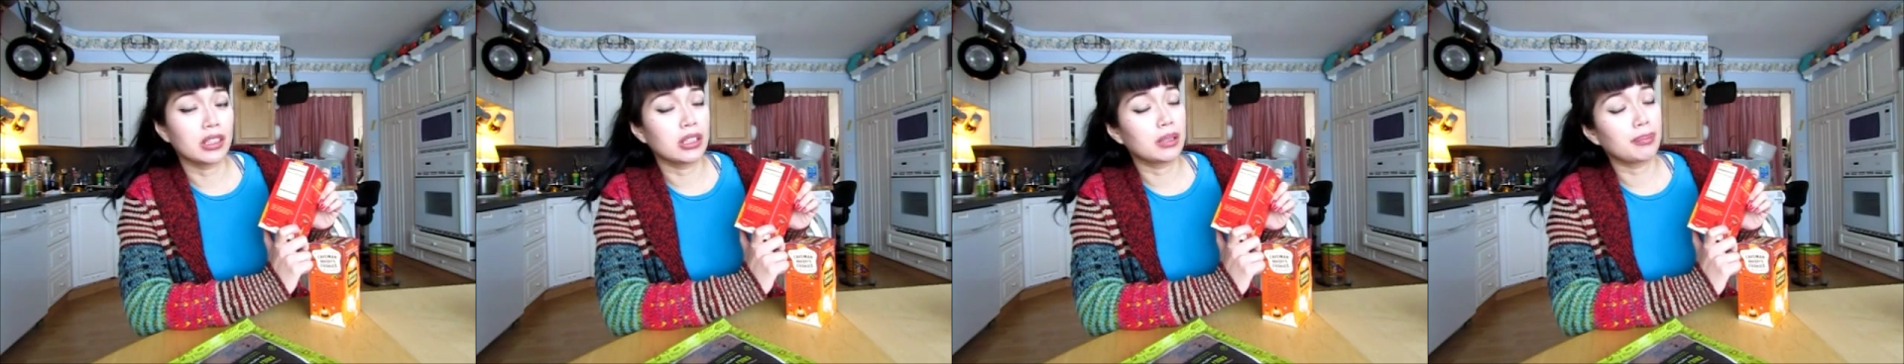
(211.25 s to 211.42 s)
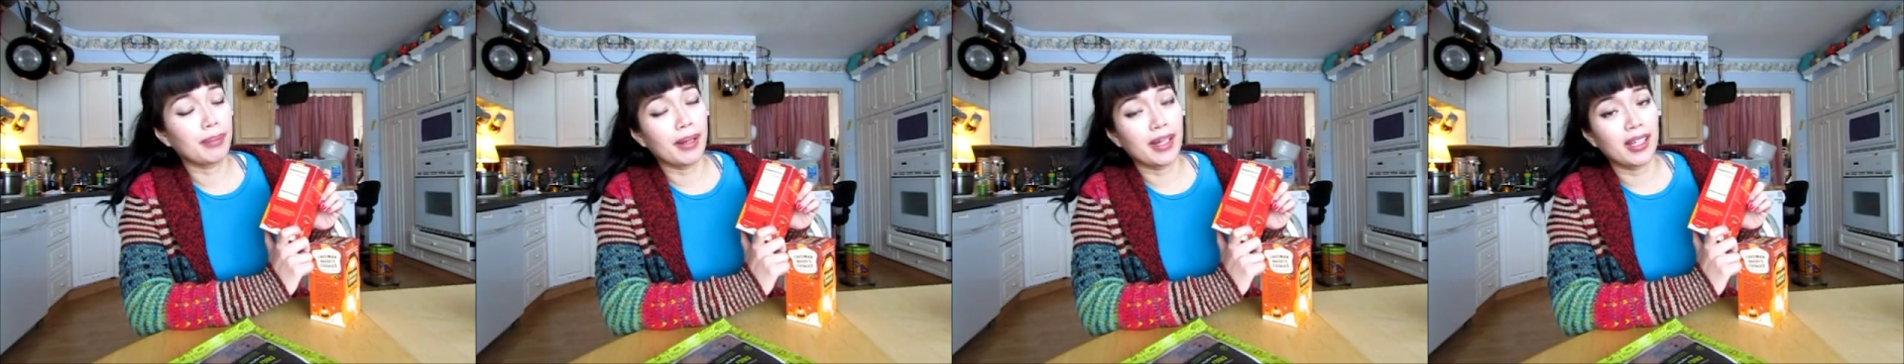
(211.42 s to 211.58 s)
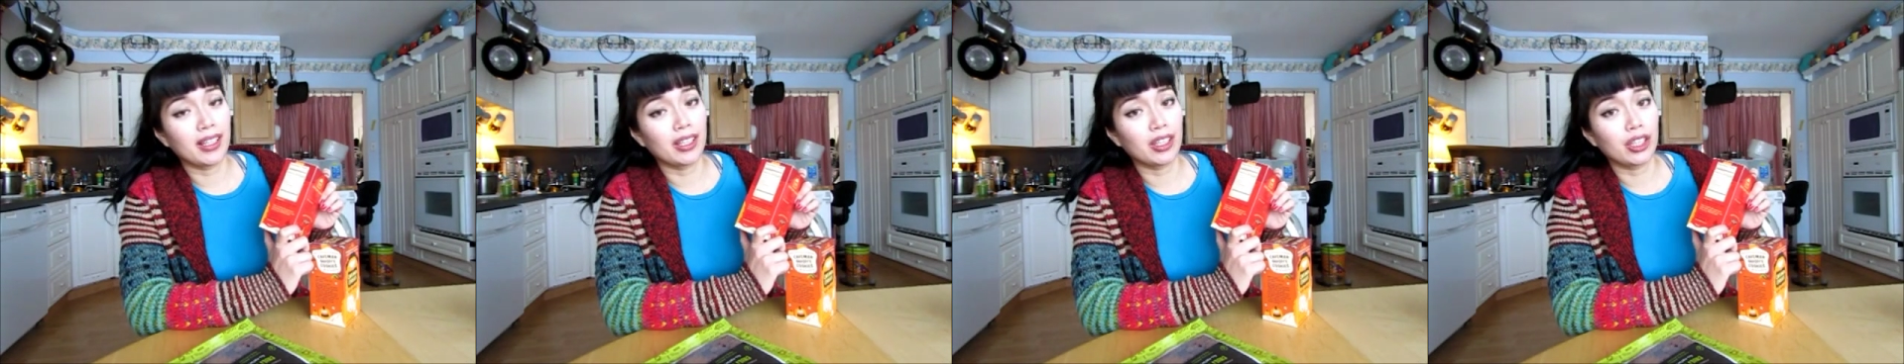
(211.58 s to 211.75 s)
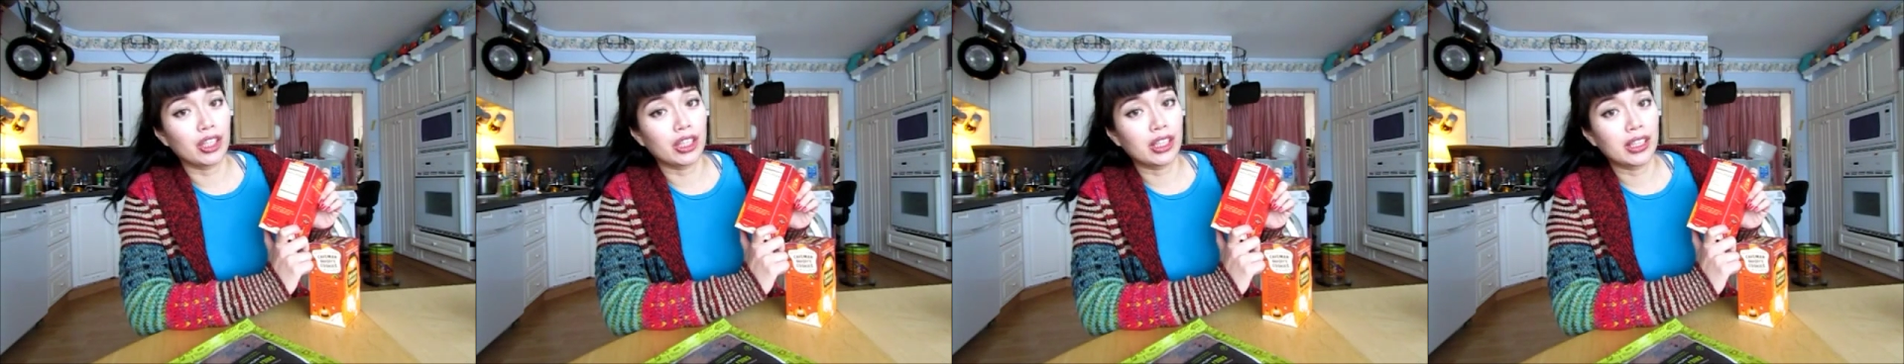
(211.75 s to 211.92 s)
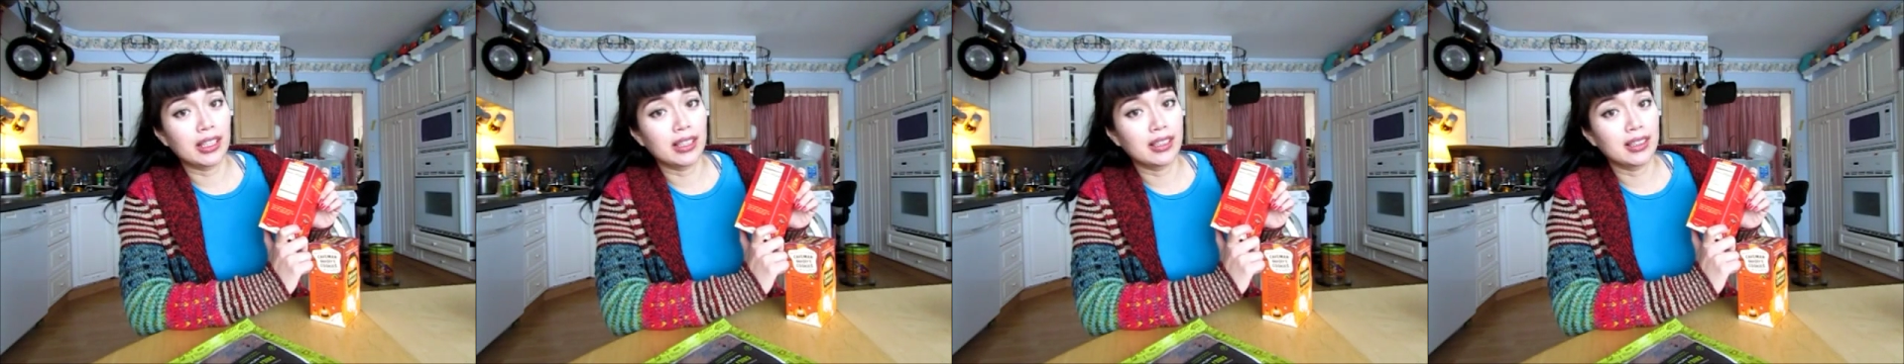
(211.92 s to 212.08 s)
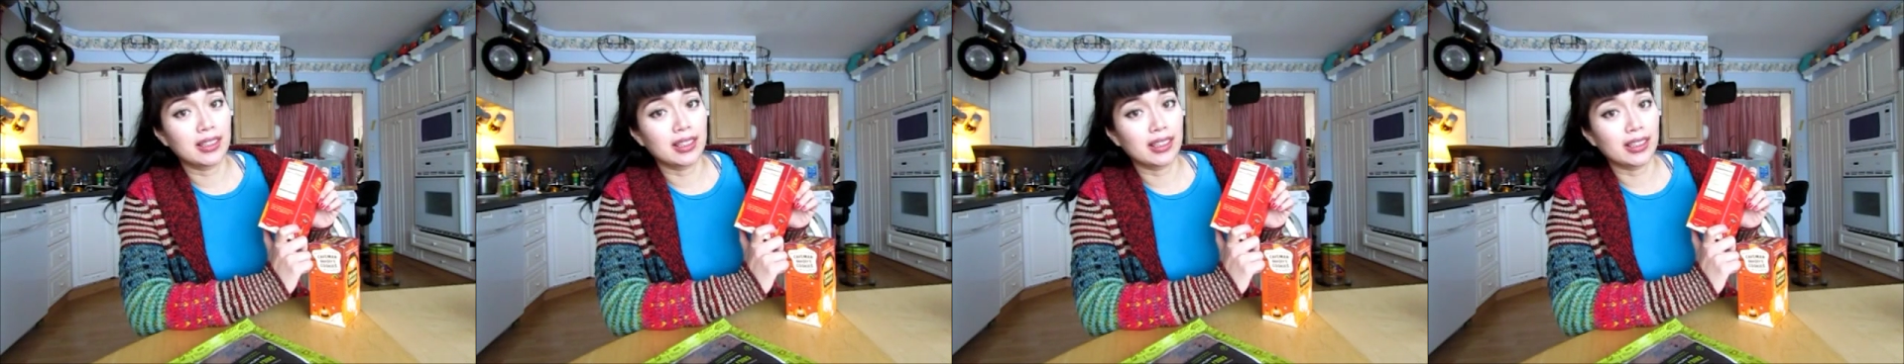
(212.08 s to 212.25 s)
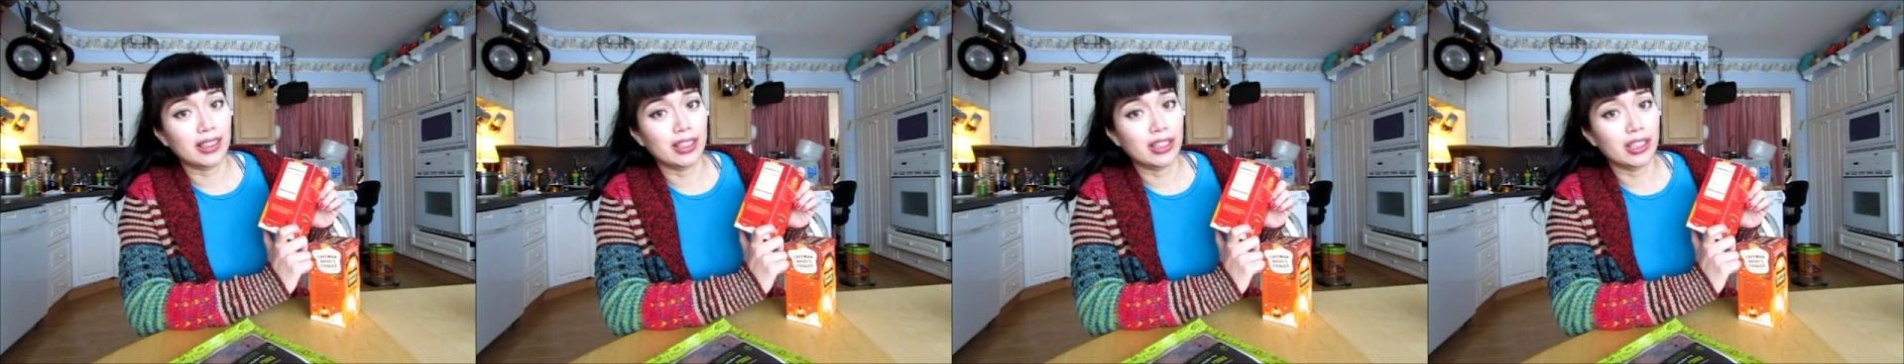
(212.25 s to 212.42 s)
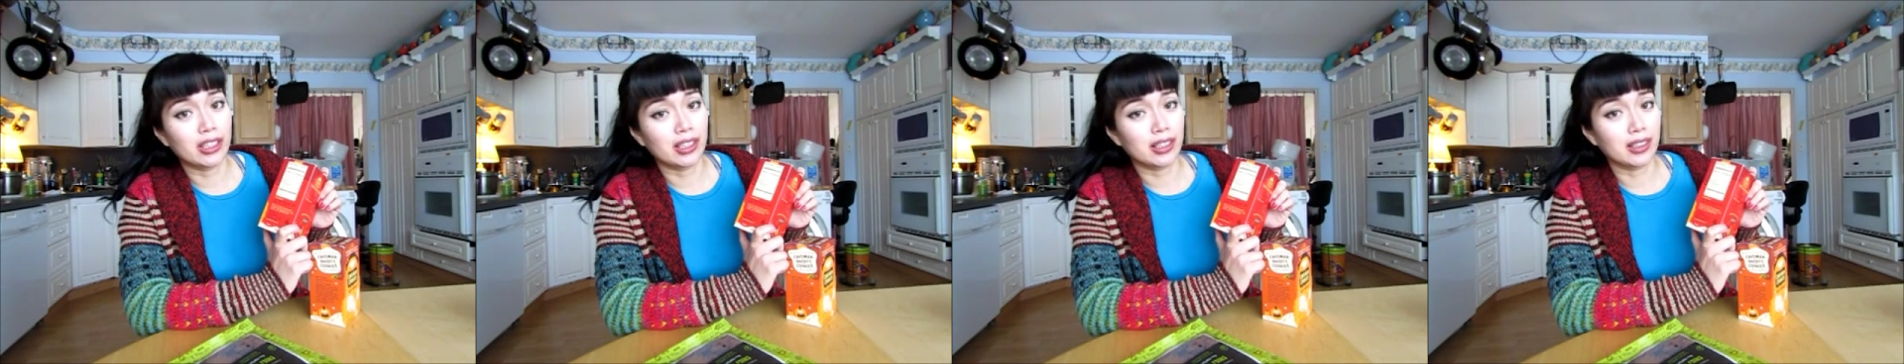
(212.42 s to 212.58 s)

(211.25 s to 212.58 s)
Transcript: spike your insulin